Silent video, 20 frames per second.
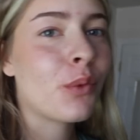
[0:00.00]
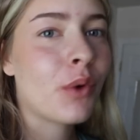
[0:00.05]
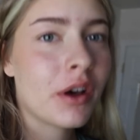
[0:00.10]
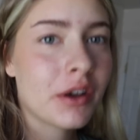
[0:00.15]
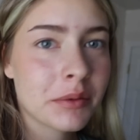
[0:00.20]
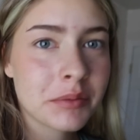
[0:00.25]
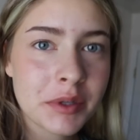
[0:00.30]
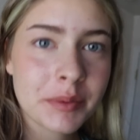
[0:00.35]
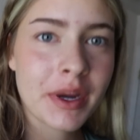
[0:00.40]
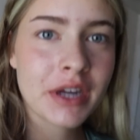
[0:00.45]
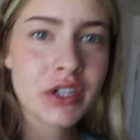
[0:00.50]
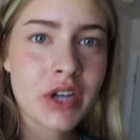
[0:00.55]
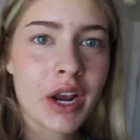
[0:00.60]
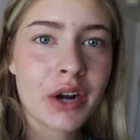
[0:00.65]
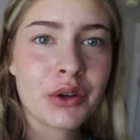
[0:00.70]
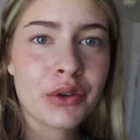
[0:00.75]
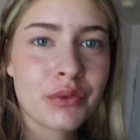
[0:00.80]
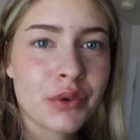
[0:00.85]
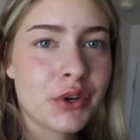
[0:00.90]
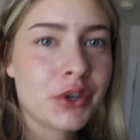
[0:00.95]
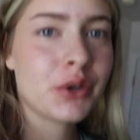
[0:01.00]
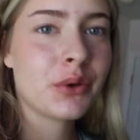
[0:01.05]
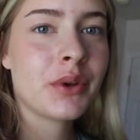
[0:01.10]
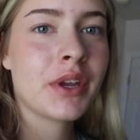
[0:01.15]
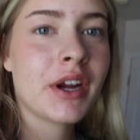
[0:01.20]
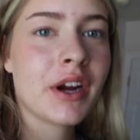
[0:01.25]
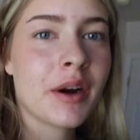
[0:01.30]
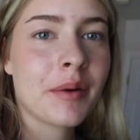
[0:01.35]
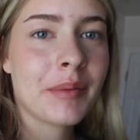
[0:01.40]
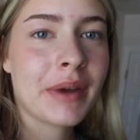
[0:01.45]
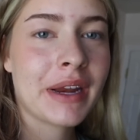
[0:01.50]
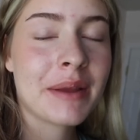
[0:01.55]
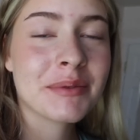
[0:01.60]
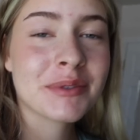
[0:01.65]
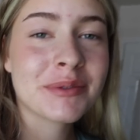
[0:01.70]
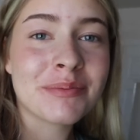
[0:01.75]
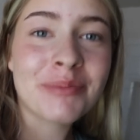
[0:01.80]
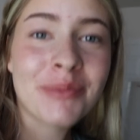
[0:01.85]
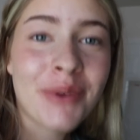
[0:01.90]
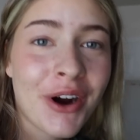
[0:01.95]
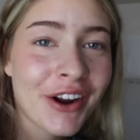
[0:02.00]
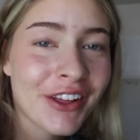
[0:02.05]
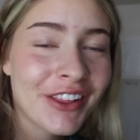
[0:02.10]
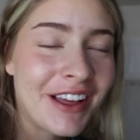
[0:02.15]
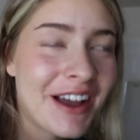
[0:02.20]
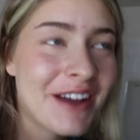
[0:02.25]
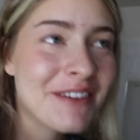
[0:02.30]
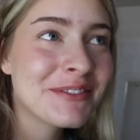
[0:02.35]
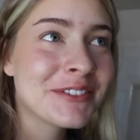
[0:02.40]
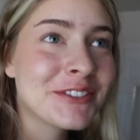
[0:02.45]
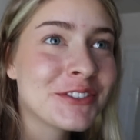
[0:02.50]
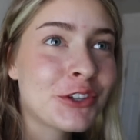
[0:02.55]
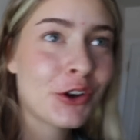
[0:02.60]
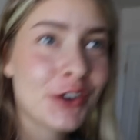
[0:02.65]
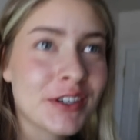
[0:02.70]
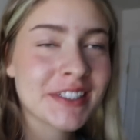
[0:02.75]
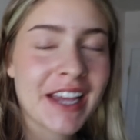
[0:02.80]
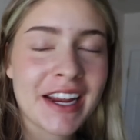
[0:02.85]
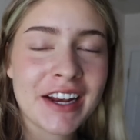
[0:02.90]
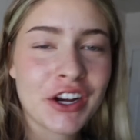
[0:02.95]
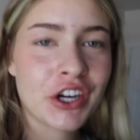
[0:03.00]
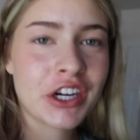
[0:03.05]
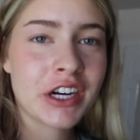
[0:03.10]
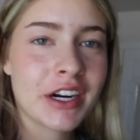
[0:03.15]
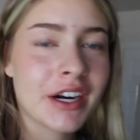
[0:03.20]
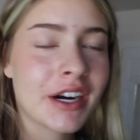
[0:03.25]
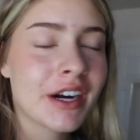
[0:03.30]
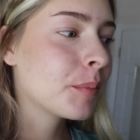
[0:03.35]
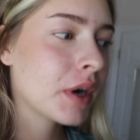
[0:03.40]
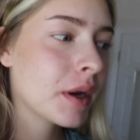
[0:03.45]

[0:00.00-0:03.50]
Welcome to my channel if you're new here. My name is Marla. I'm so excited you're here.